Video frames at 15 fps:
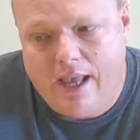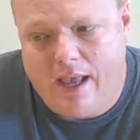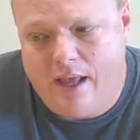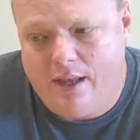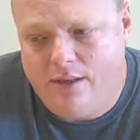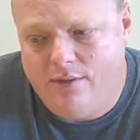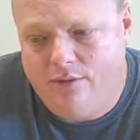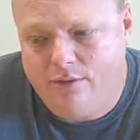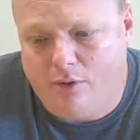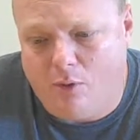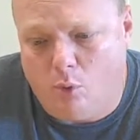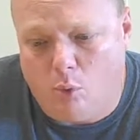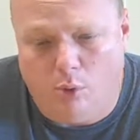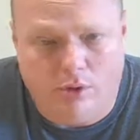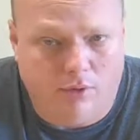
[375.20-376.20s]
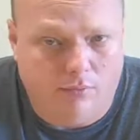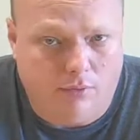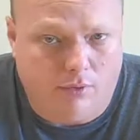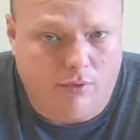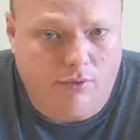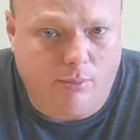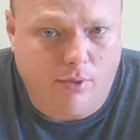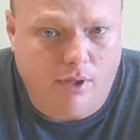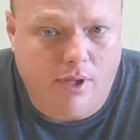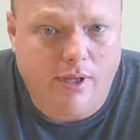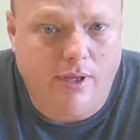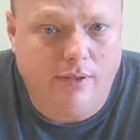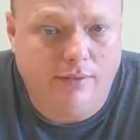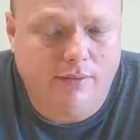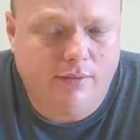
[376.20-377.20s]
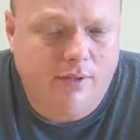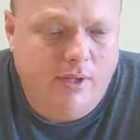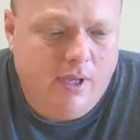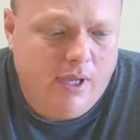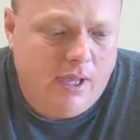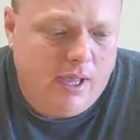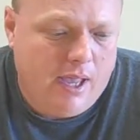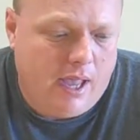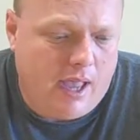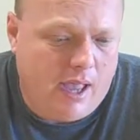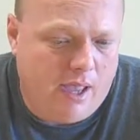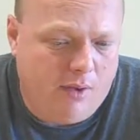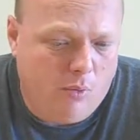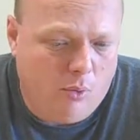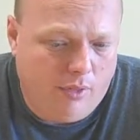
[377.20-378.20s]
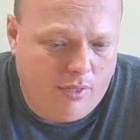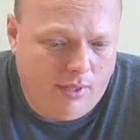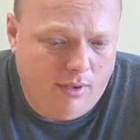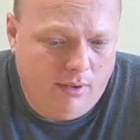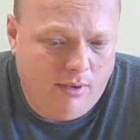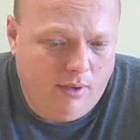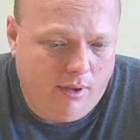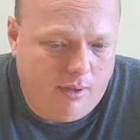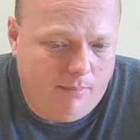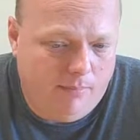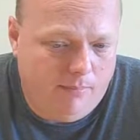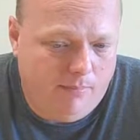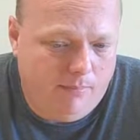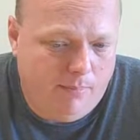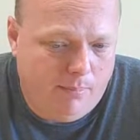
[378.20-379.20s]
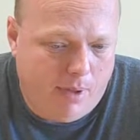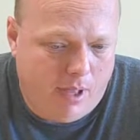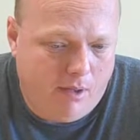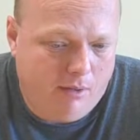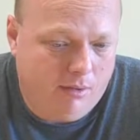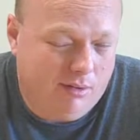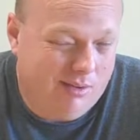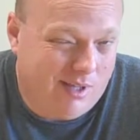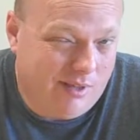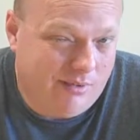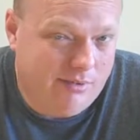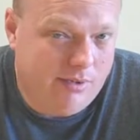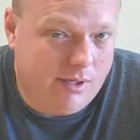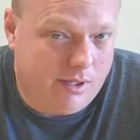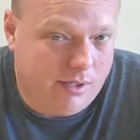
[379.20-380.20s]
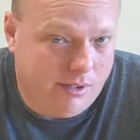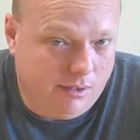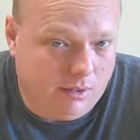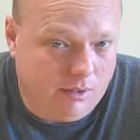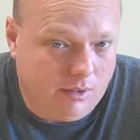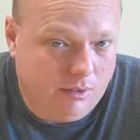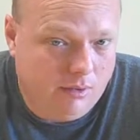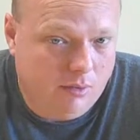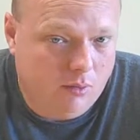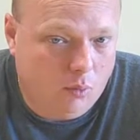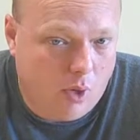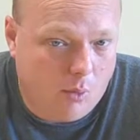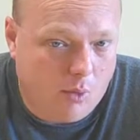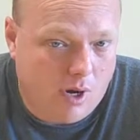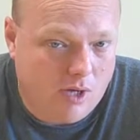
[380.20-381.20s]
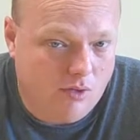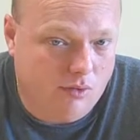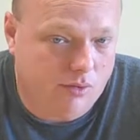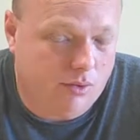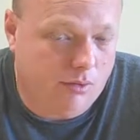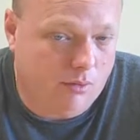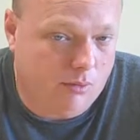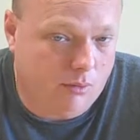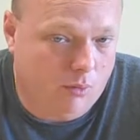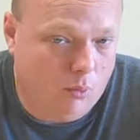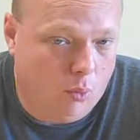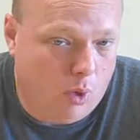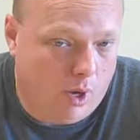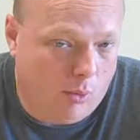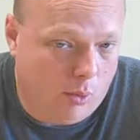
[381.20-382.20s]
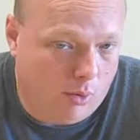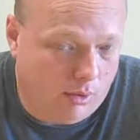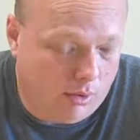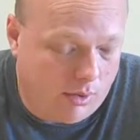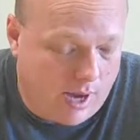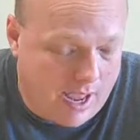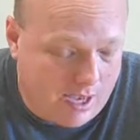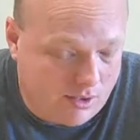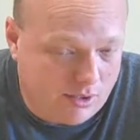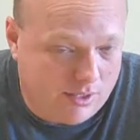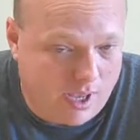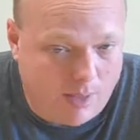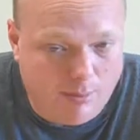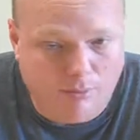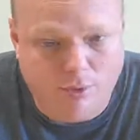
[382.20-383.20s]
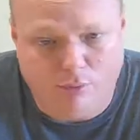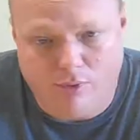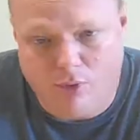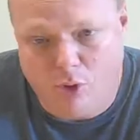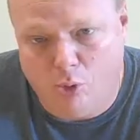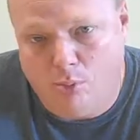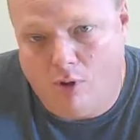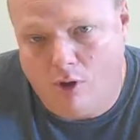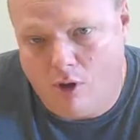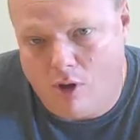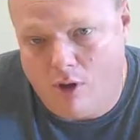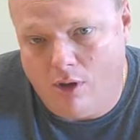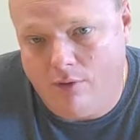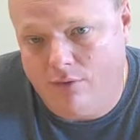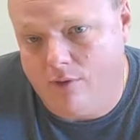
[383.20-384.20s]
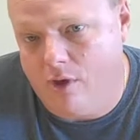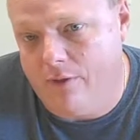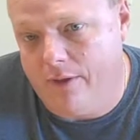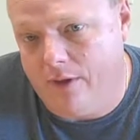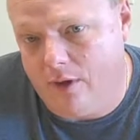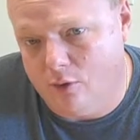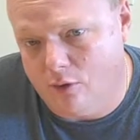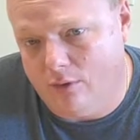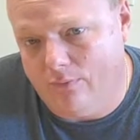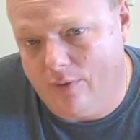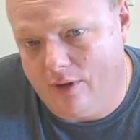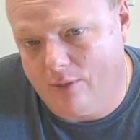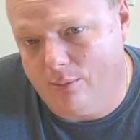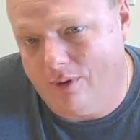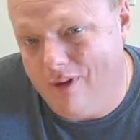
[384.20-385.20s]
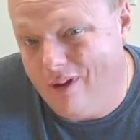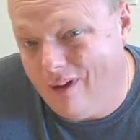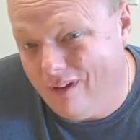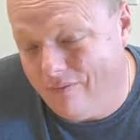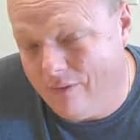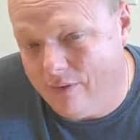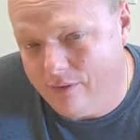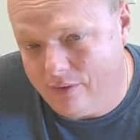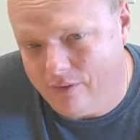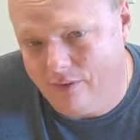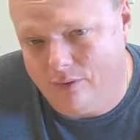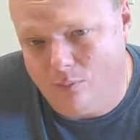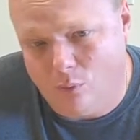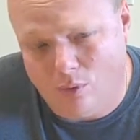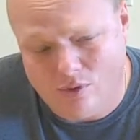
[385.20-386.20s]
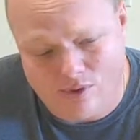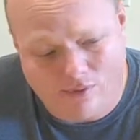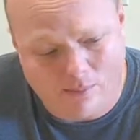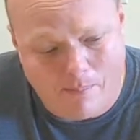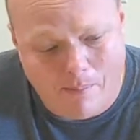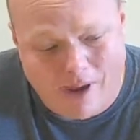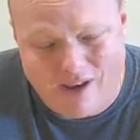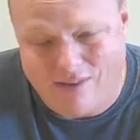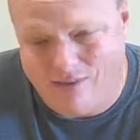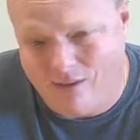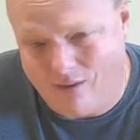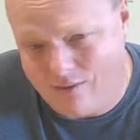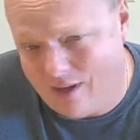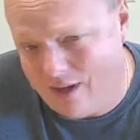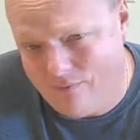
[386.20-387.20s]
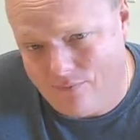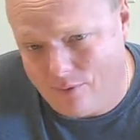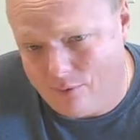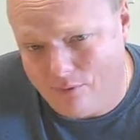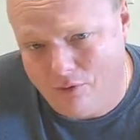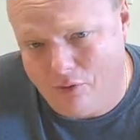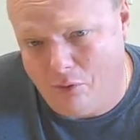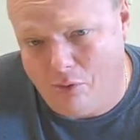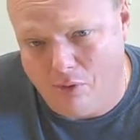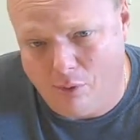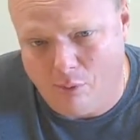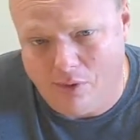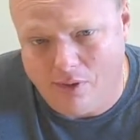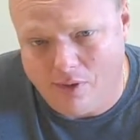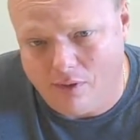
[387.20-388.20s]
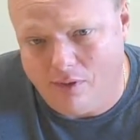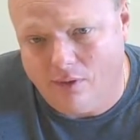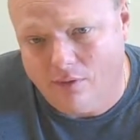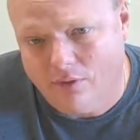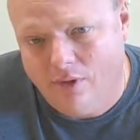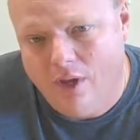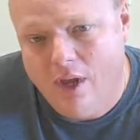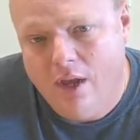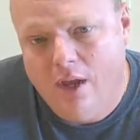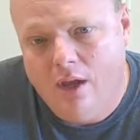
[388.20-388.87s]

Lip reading: and start working for some clients. And within about less than a year, we were actually able to recoup our costs on the initial investment of the system, which is amazing because I had figured 2 to 3 years